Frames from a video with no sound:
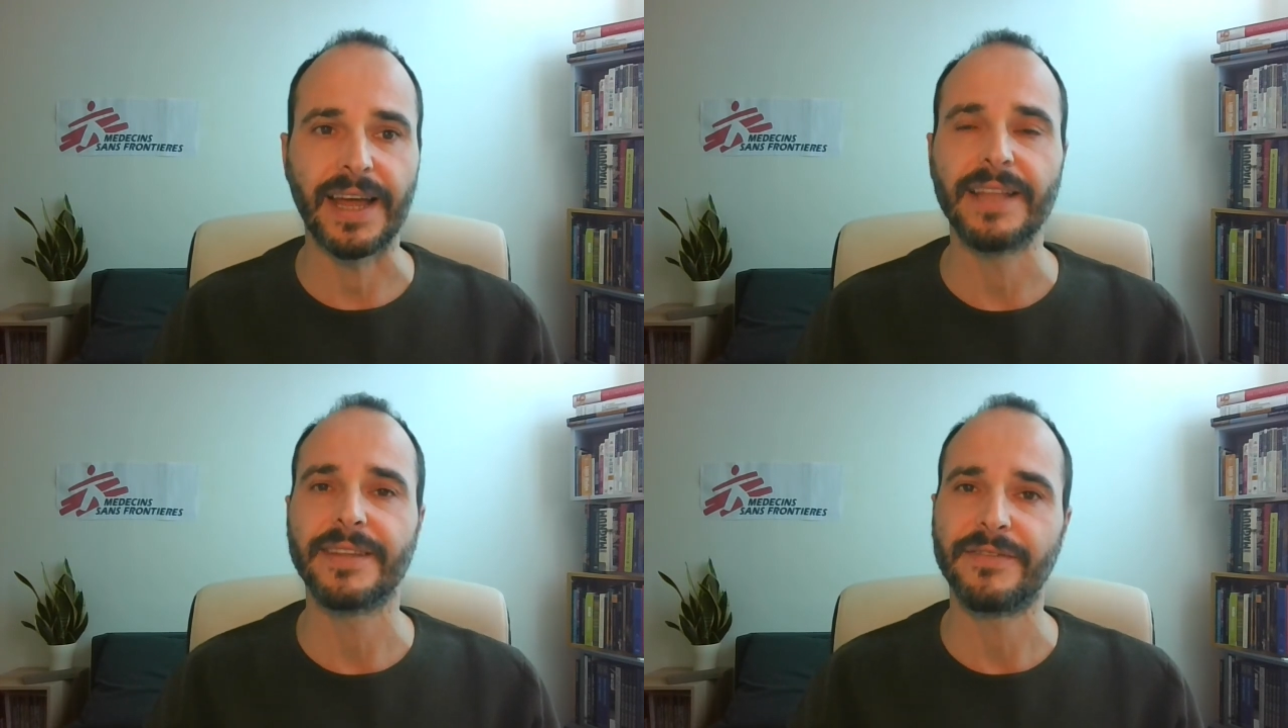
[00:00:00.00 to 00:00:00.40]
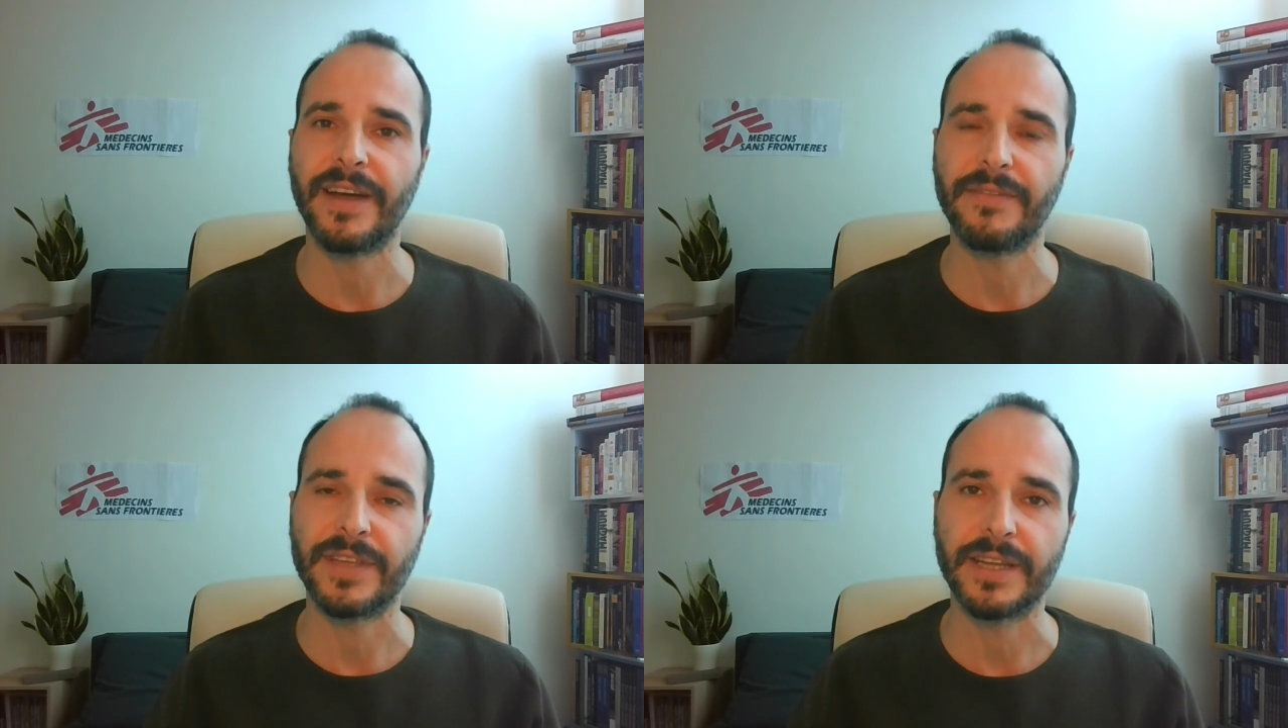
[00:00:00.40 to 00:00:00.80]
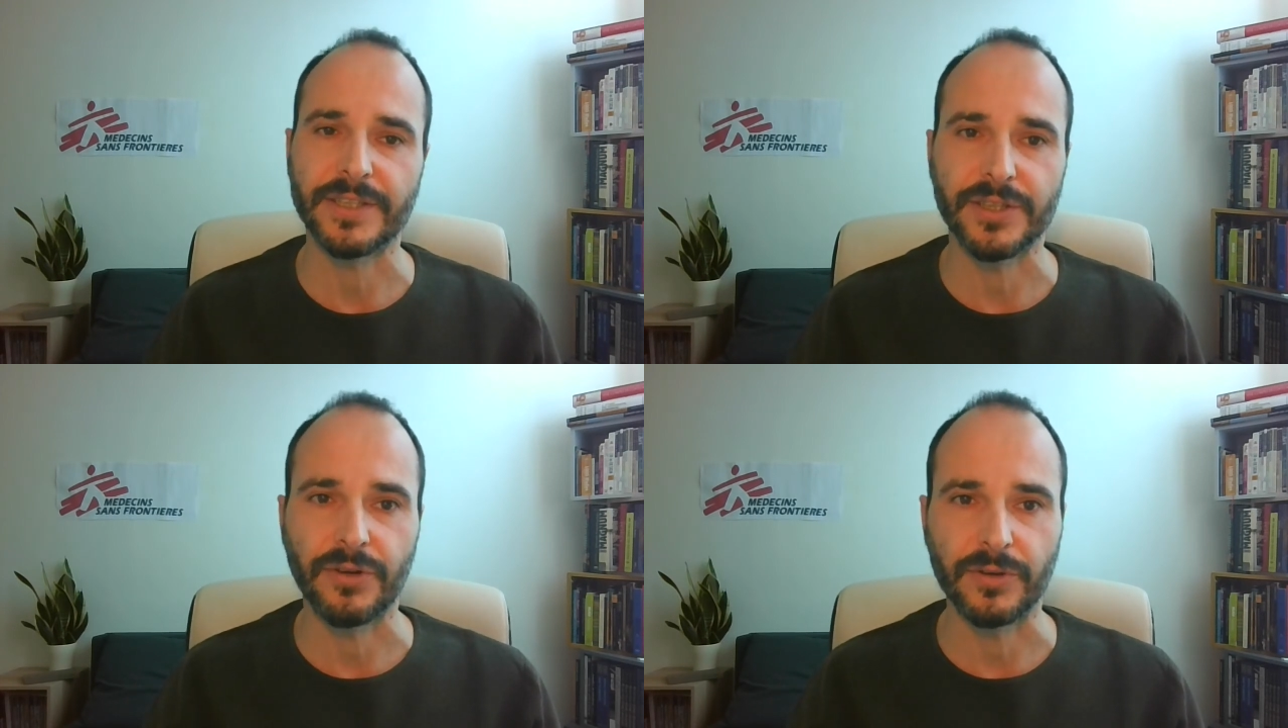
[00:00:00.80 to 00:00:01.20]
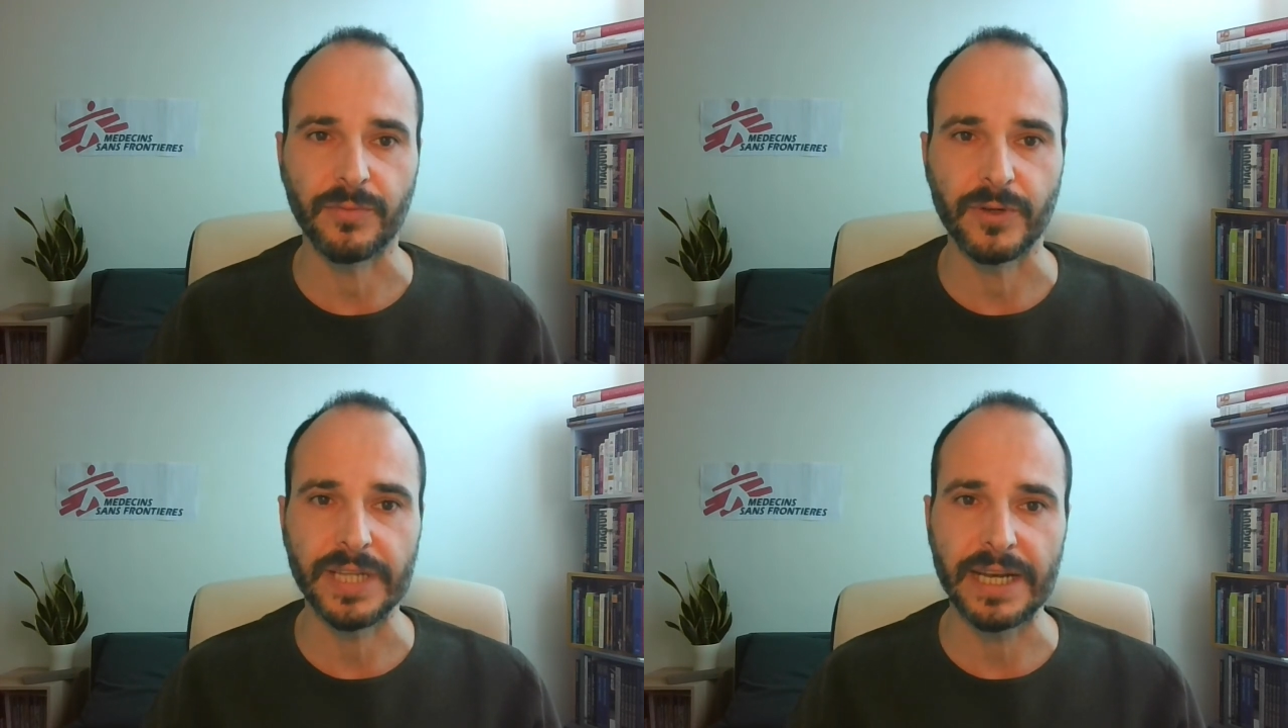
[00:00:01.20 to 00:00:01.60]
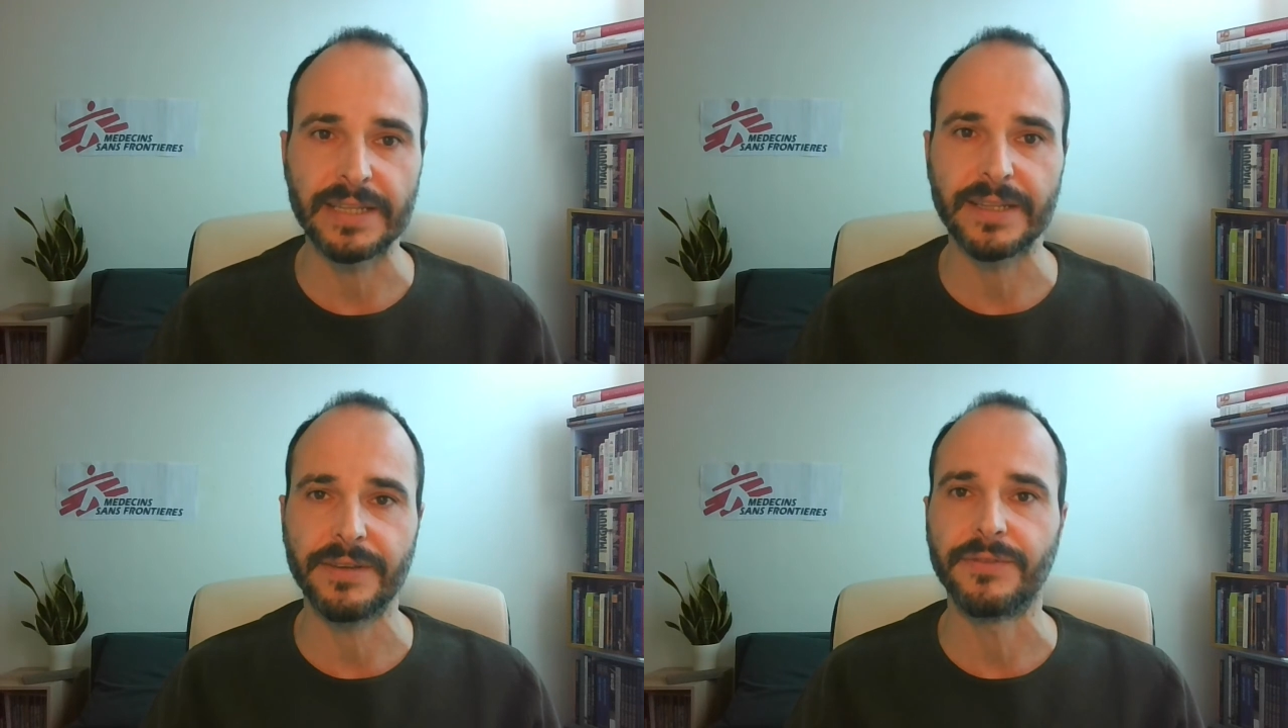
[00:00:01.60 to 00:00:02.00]
under 5 years old
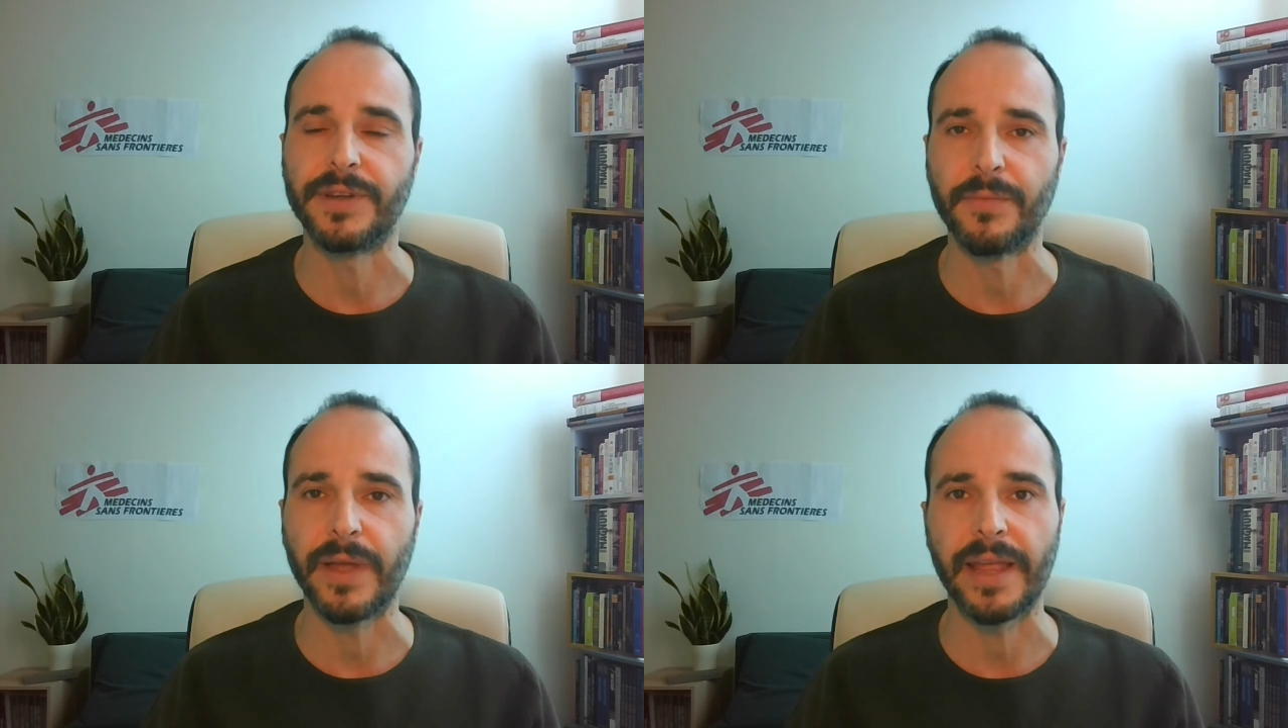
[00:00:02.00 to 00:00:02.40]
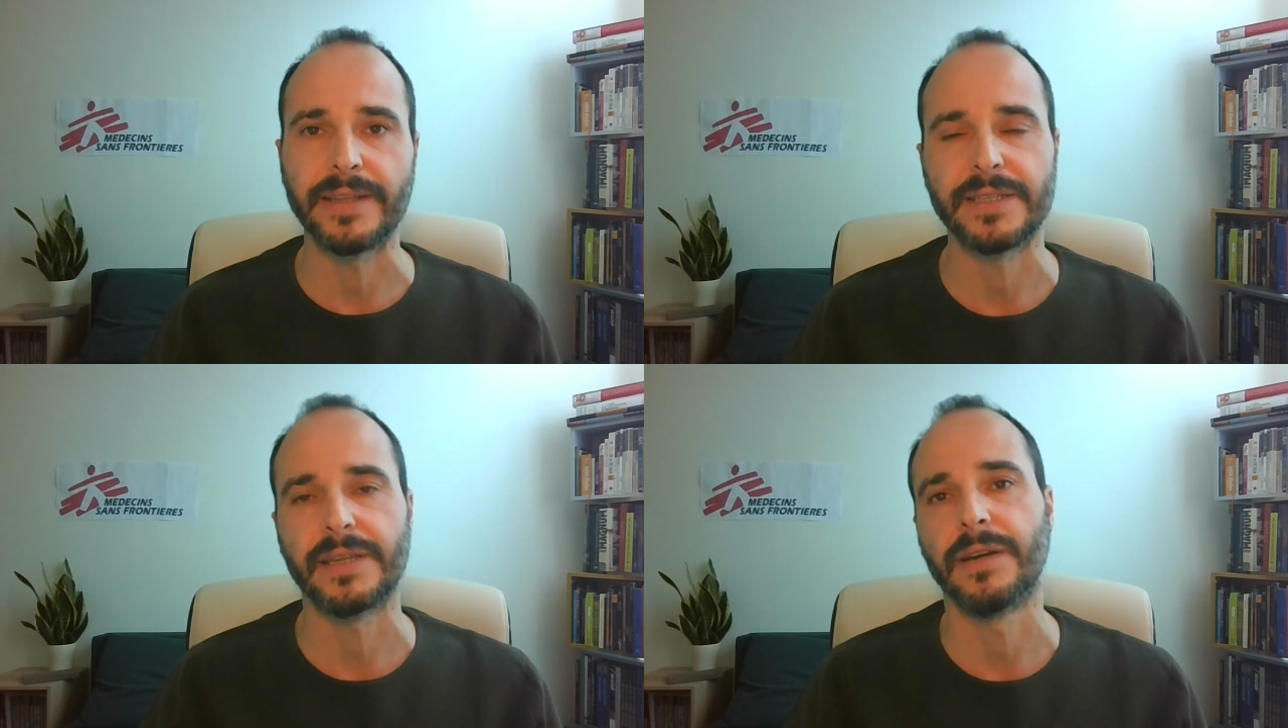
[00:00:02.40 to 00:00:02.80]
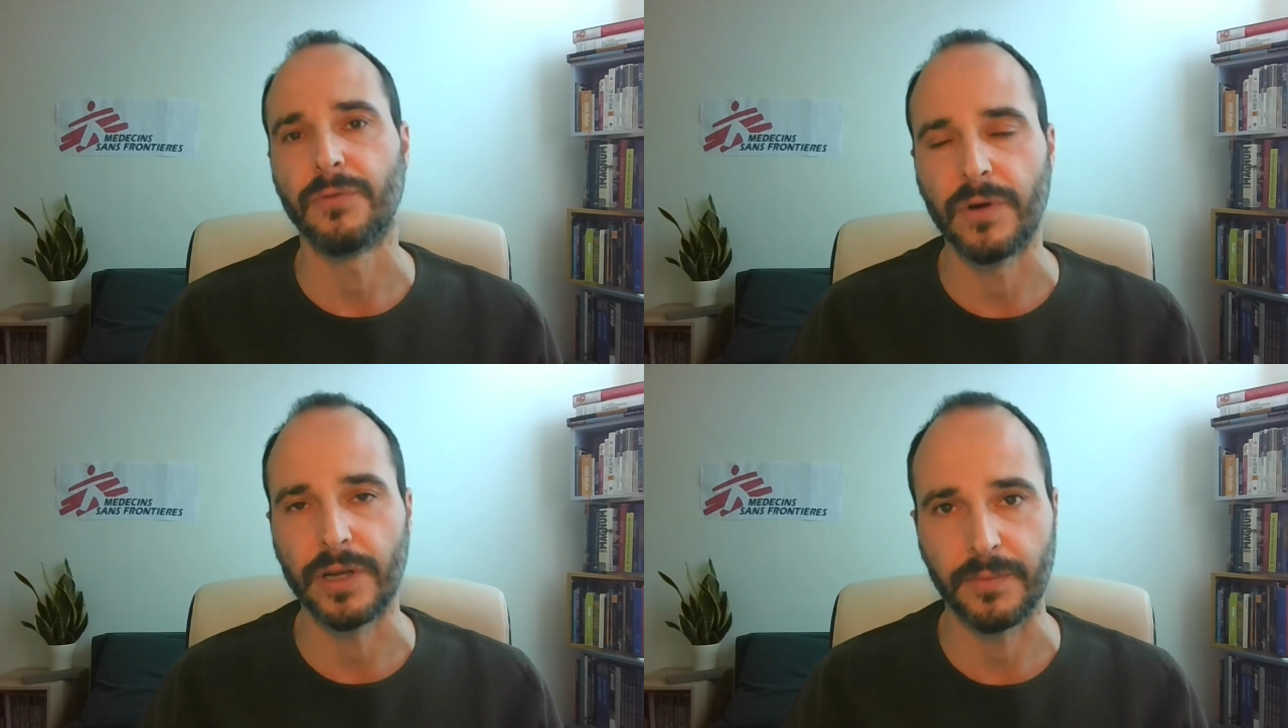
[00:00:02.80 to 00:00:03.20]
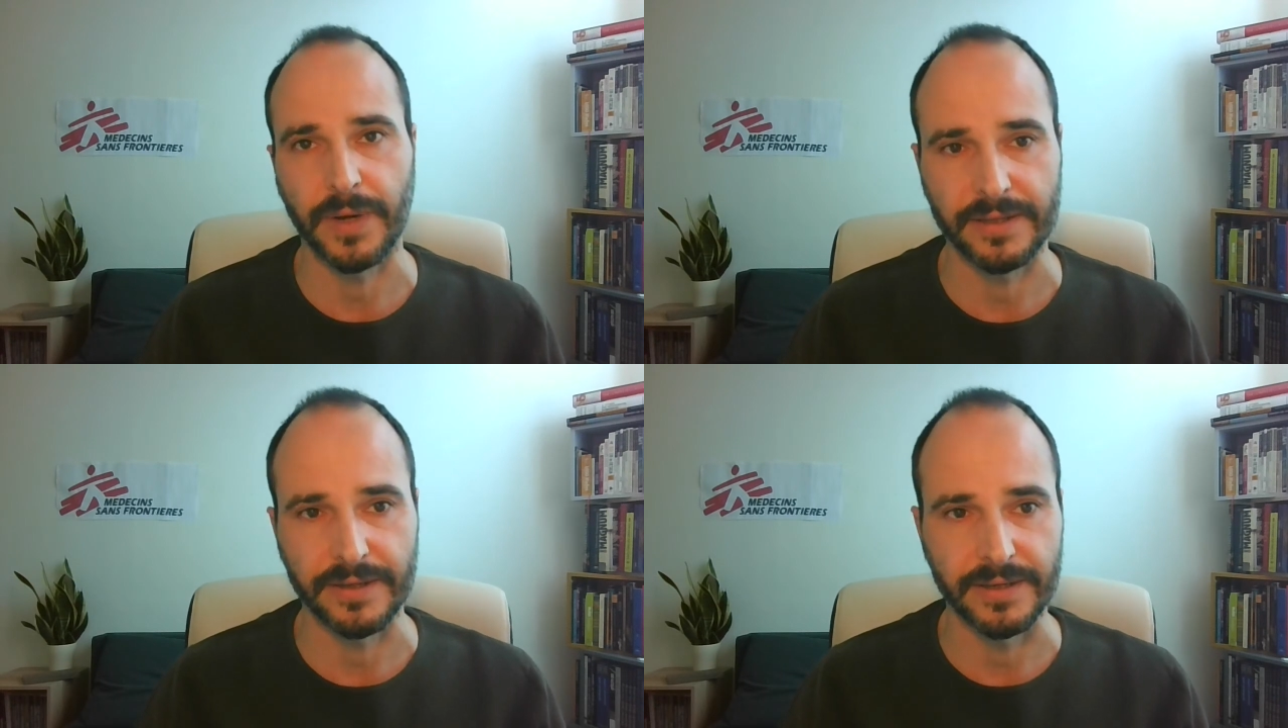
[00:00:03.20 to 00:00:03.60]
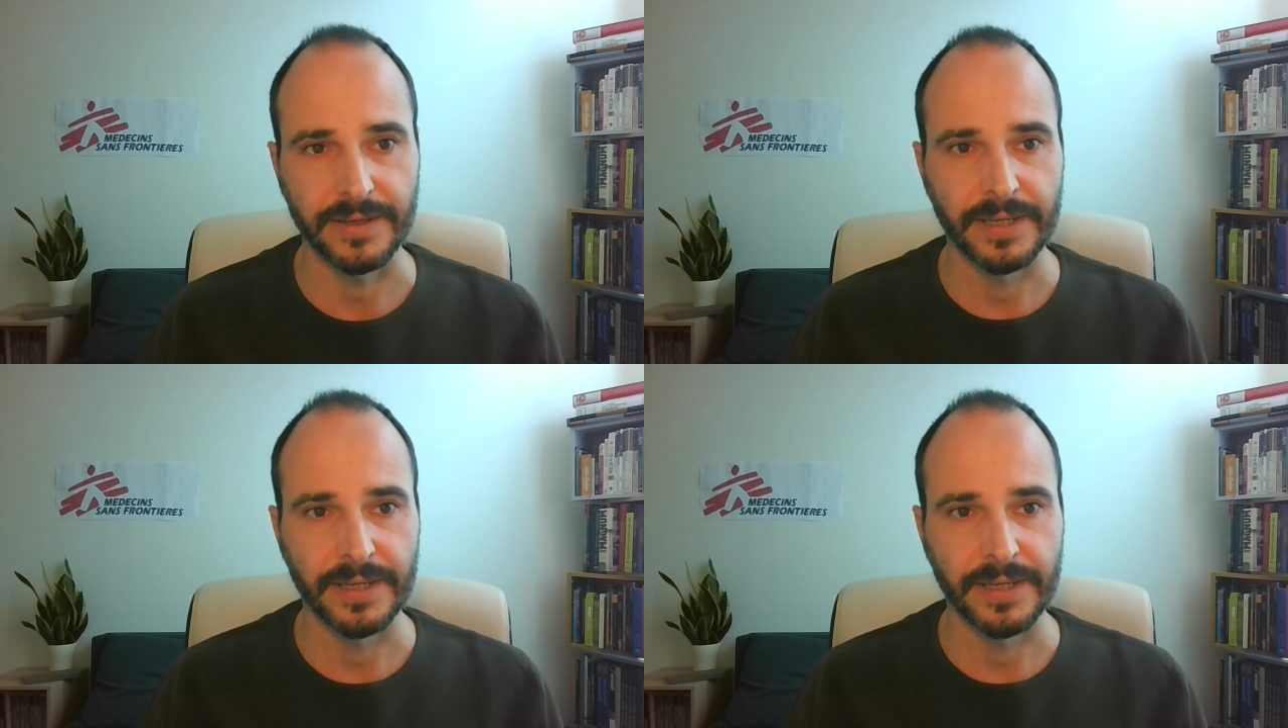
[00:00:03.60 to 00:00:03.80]
mortality remains a worrying pattern.